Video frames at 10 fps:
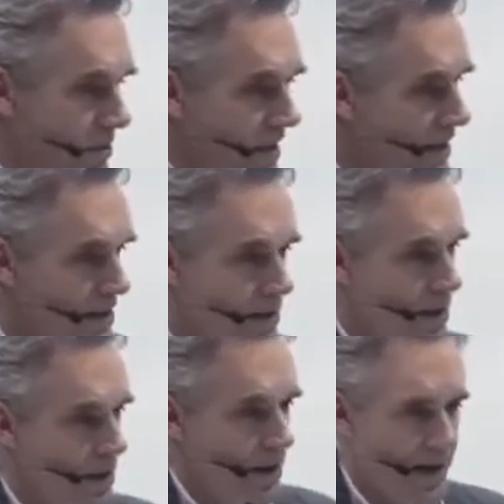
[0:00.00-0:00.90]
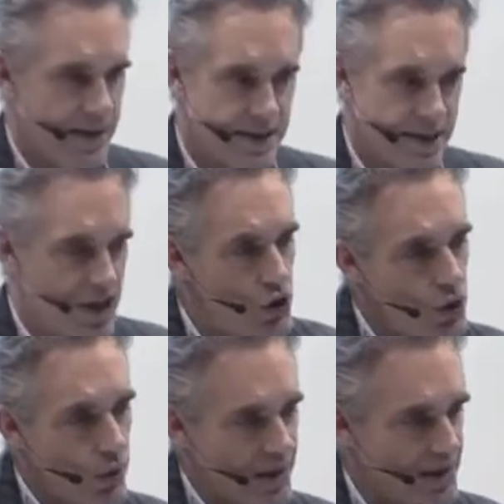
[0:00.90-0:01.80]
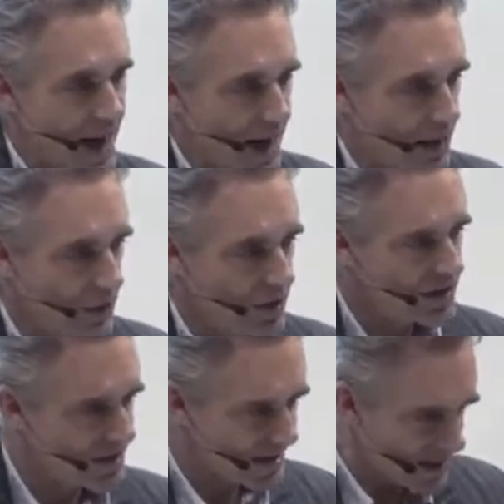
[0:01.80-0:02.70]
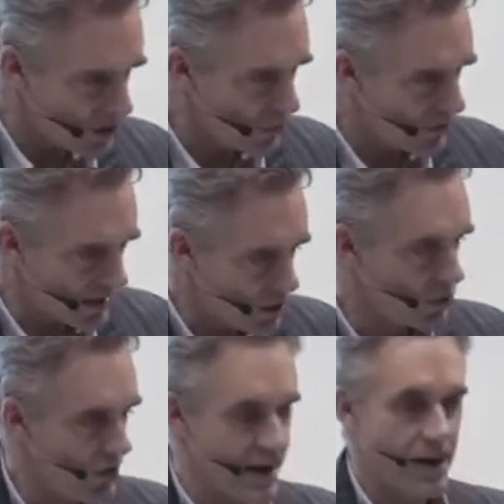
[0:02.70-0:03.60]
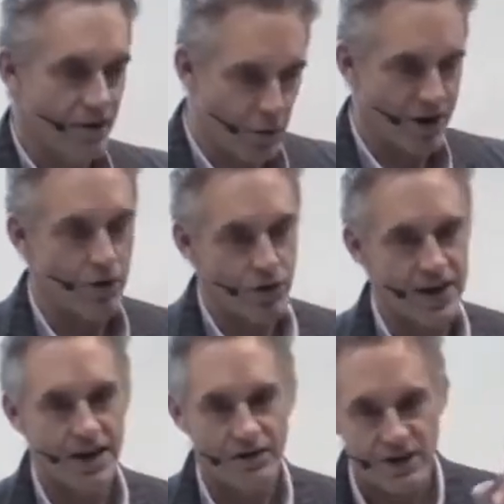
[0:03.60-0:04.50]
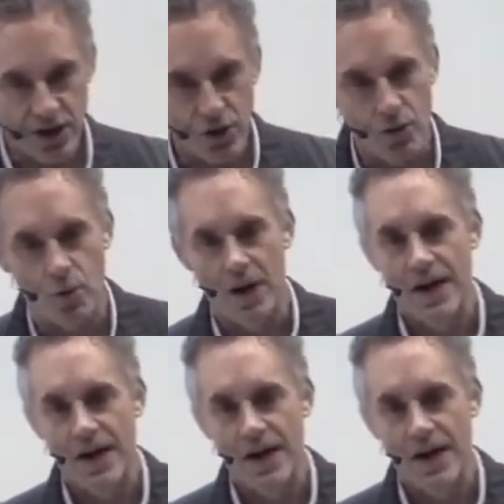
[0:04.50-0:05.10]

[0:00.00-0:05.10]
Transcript: sense, it isn't you exactly, or it isn't the you that you think of when you think of you.